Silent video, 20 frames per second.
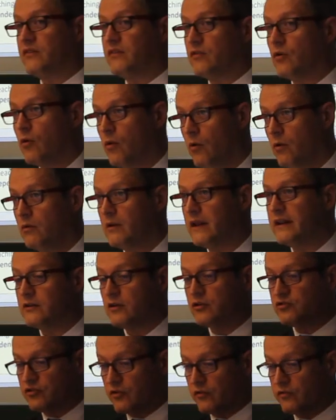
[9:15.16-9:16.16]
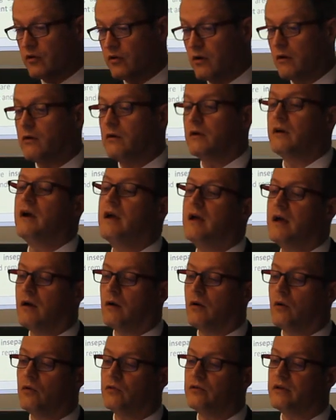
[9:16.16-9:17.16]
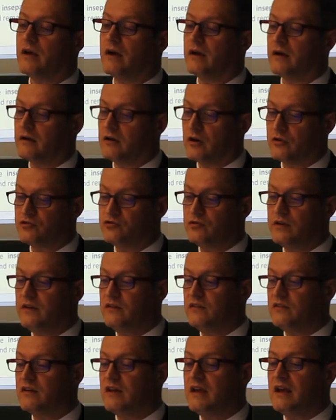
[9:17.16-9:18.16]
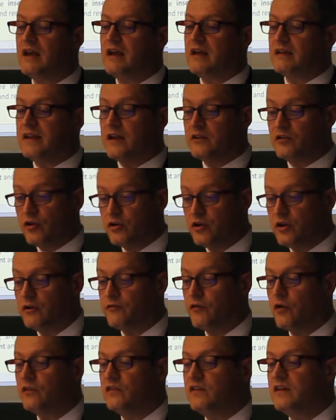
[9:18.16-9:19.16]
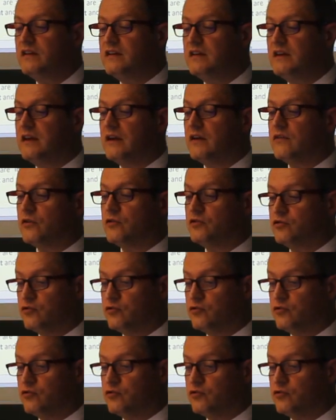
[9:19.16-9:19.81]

as a whole and not just our own countries. That the university is a